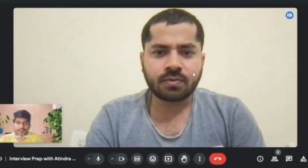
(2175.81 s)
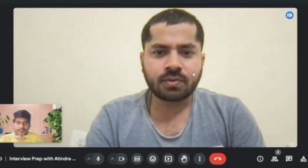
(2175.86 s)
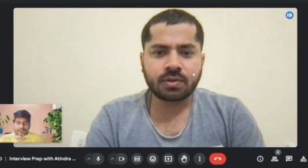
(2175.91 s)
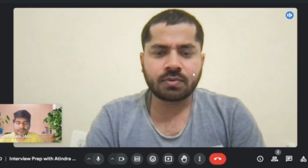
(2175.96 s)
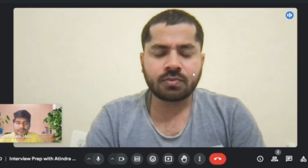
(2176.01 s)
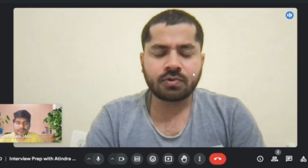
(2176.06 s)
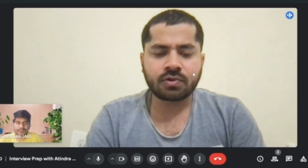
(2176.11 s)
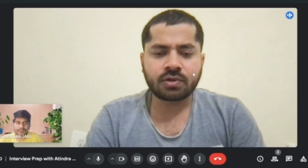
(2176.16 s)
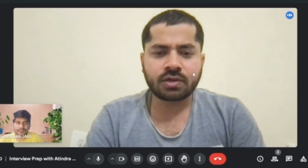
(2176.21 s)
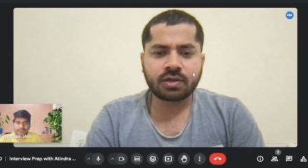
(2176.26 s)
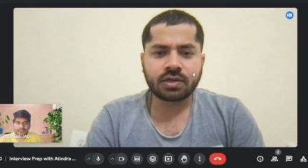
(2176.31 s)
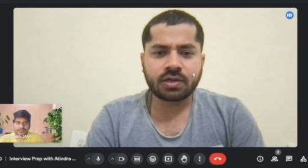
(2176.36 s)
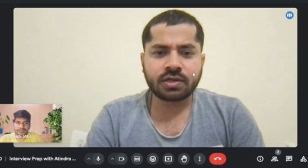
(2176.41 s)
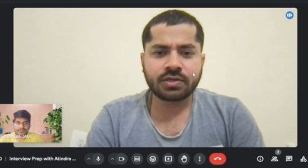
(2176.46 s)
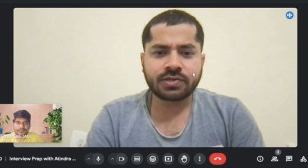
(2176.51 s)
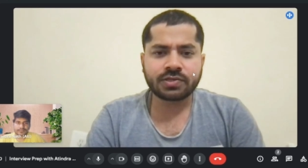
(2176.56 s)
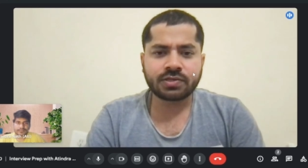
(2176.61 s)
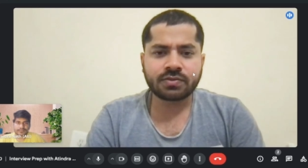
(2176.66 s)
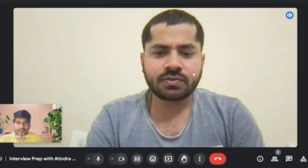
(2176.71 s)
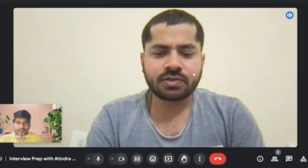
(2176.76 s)
one more
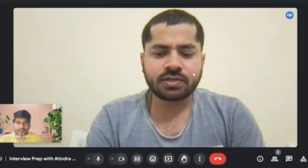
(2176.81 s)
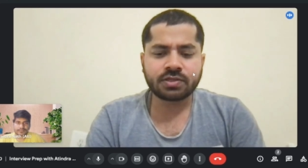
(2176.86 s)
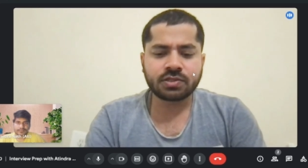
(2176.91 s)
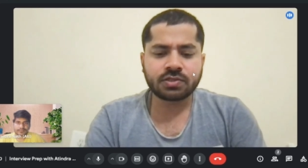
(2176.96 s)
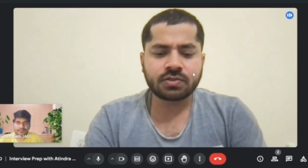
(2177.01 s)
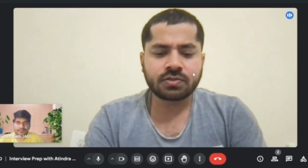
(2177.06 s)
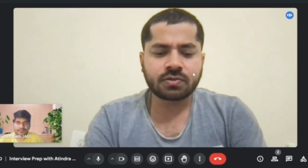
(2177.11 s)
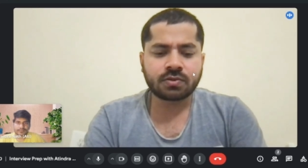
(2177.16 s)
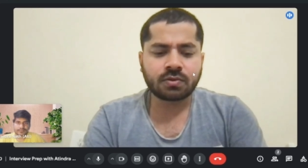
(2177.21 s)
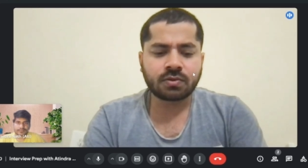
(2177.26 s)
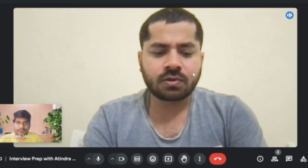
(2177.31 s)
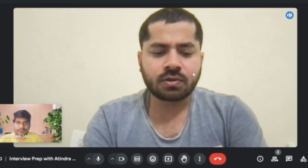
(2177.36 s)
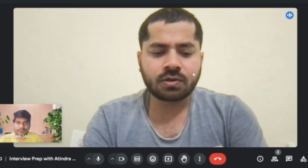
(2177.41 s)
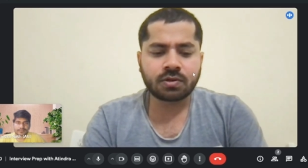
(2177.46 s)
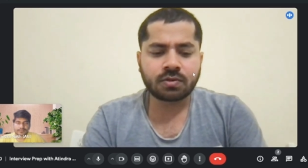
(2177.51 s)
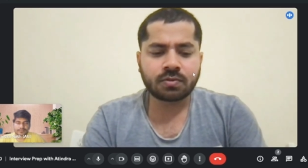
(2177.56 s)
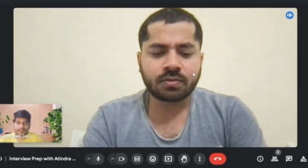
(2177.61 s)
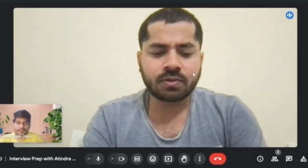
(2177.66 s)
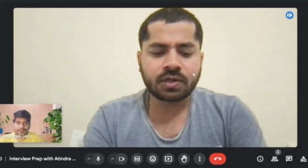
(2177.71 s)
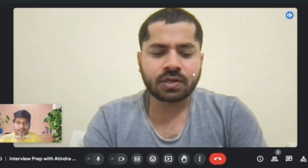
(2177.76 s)
condition which is
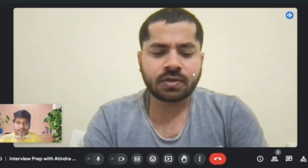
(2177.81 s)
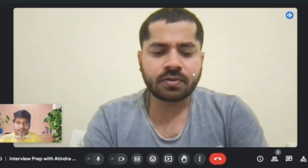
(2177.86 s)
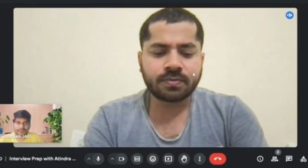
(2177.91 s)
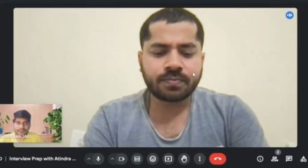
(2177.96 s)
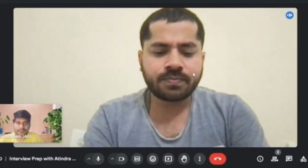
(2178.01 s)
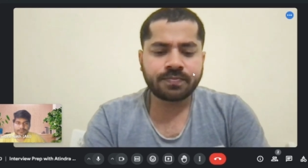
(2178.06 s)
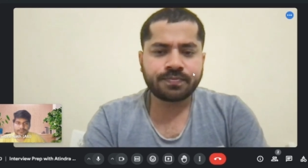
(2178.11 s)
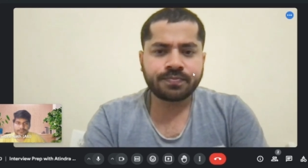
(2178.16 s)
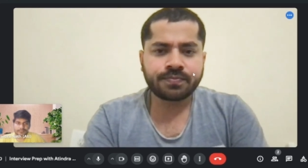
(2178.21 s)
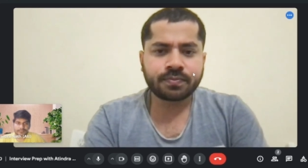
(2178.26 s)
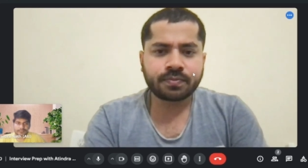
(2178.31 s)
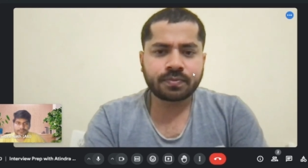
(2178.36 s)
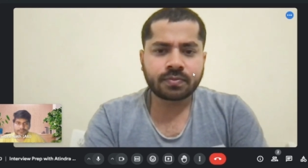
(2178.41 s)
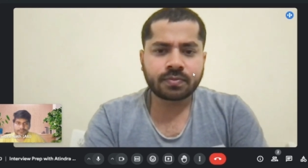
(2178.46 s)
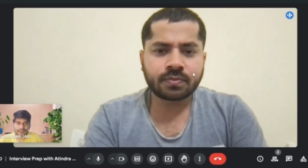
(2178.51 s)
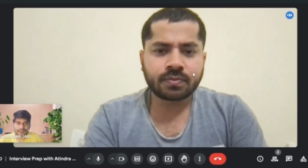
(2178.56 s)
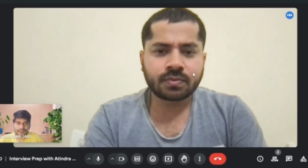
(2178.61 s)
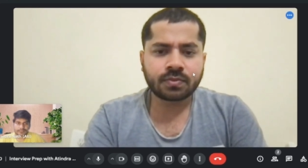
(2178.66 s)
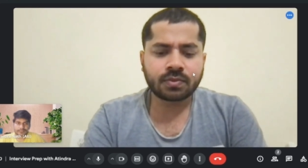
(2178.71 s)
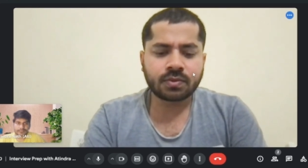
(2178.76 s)
order by
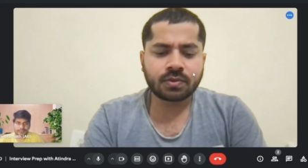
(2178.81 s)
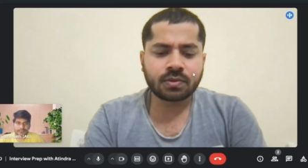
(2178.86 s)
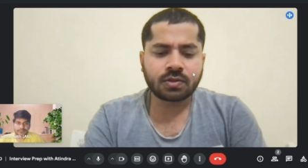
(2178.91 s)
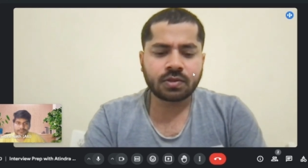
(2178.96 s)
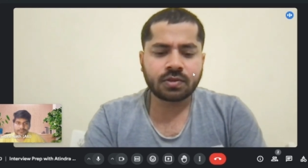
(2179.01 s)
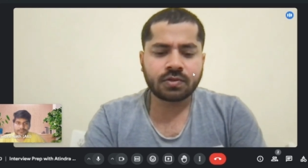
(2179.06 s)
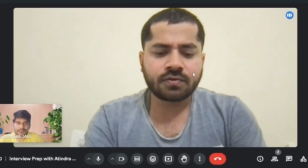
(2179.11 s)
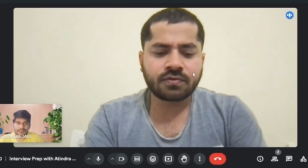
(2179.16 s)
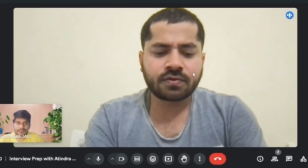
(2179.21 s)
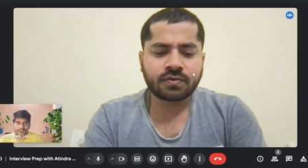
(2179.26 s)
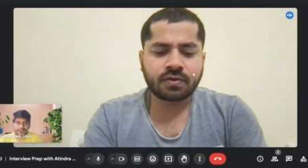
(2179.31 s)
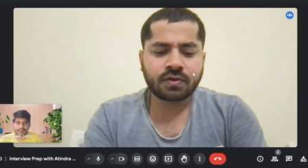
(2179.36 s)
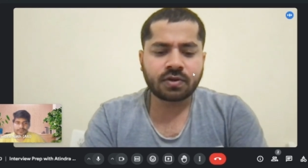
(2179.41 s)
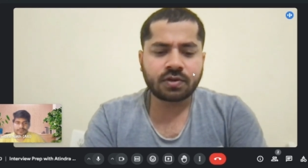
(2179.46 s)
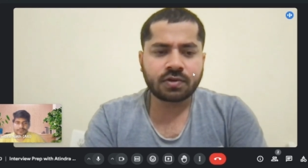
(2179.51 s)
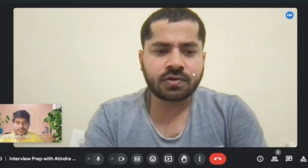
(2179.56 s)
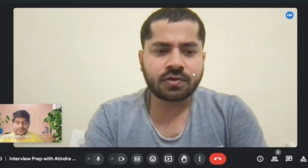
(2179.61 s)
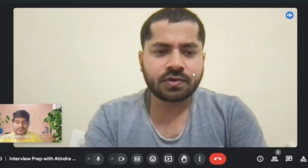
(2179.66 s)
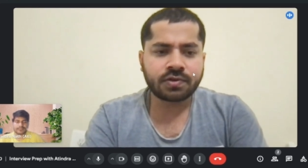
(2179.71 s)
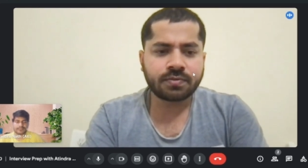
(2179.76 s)
this
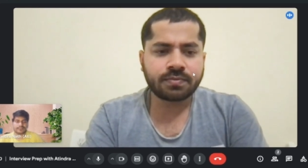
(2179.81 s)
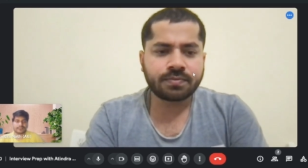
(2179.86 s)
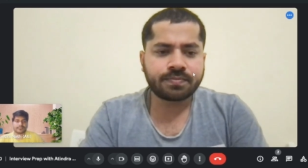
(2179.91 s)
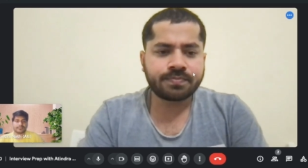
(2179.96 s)
country